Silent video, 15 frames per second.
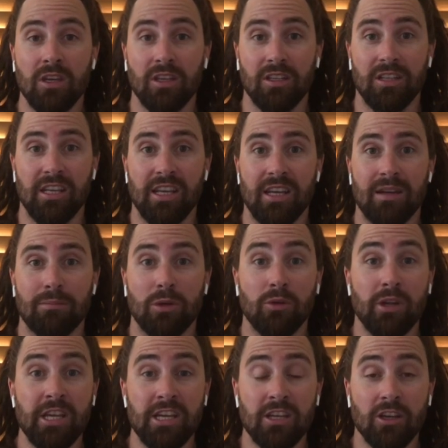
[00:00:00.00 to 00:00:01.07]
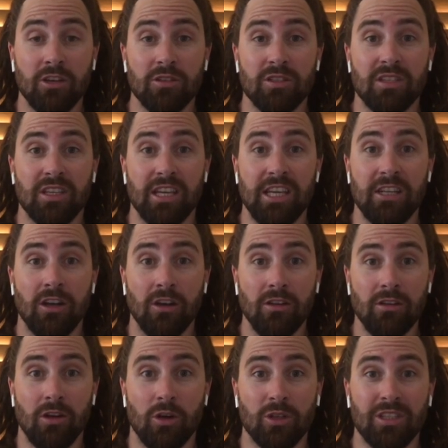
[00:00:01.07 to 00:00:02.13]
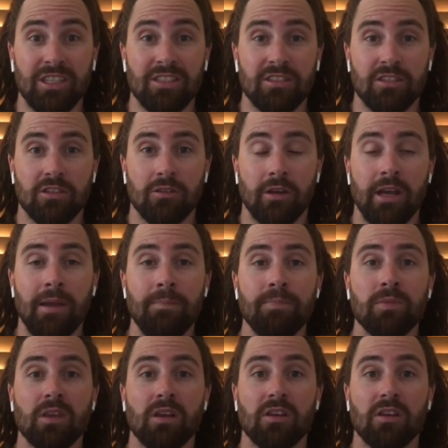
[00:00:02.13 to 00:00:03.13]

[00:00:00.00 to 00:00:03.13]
Now Maria goes keto on Instagram,